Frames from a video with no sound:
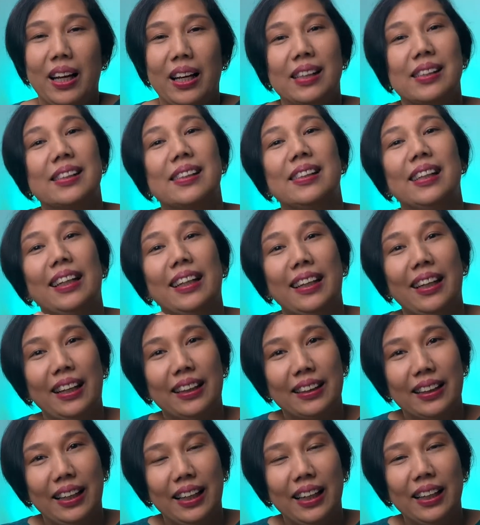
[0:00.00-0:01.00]

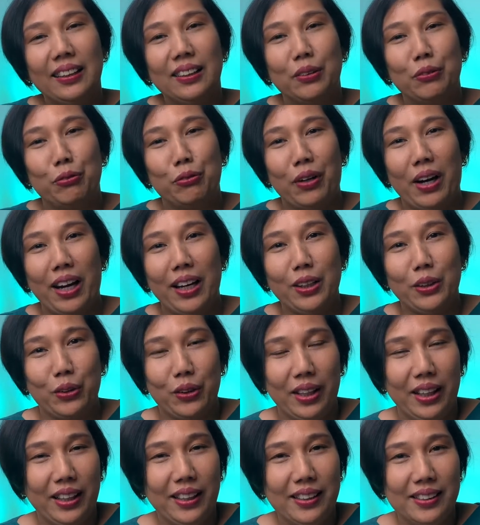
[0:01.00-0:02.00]
sinangag, fried
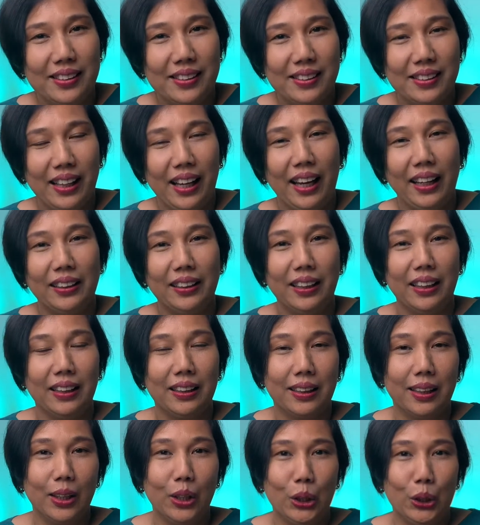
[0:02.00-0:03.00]
rice, and
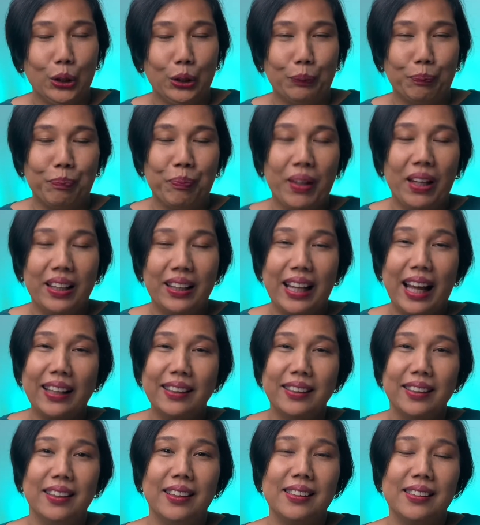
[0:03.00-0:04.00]
itlog.
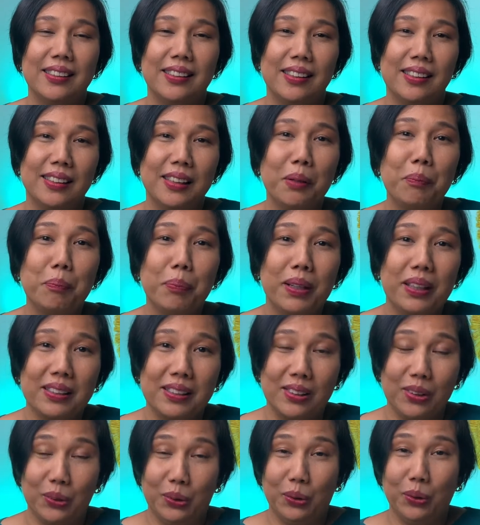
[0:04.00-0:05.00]
That is the simplest
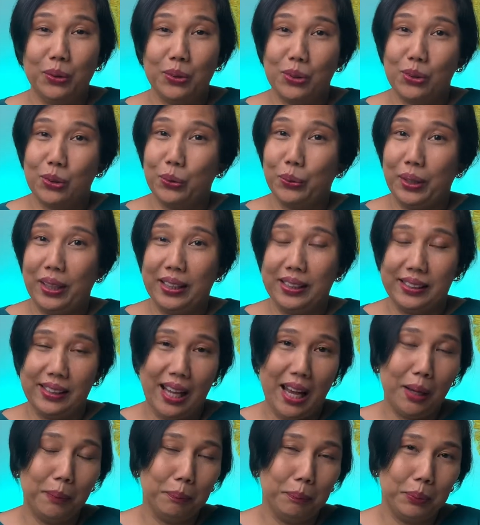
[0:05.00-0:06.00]
also
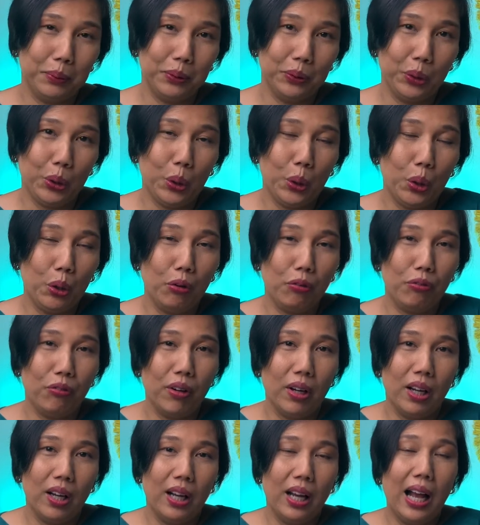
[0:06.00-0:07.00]
example of
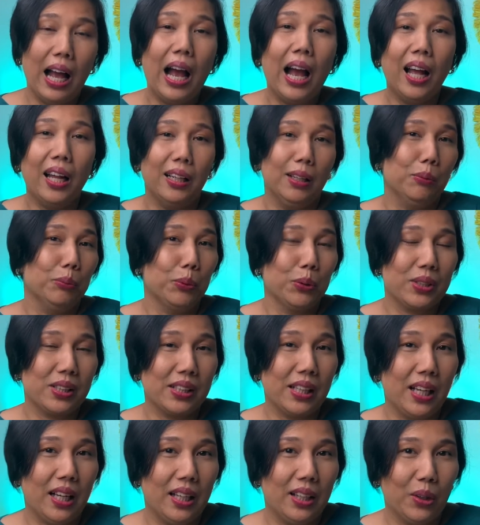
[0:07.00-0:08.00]

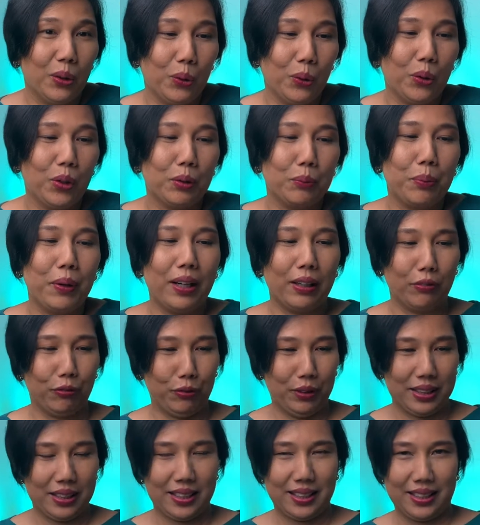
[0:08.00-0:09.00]
almusal or
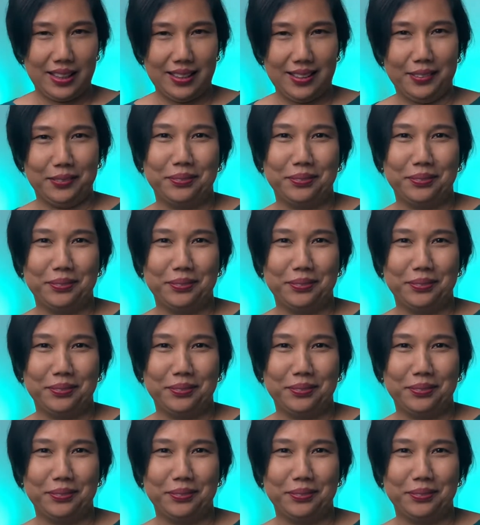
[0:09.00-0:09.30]
breakfast.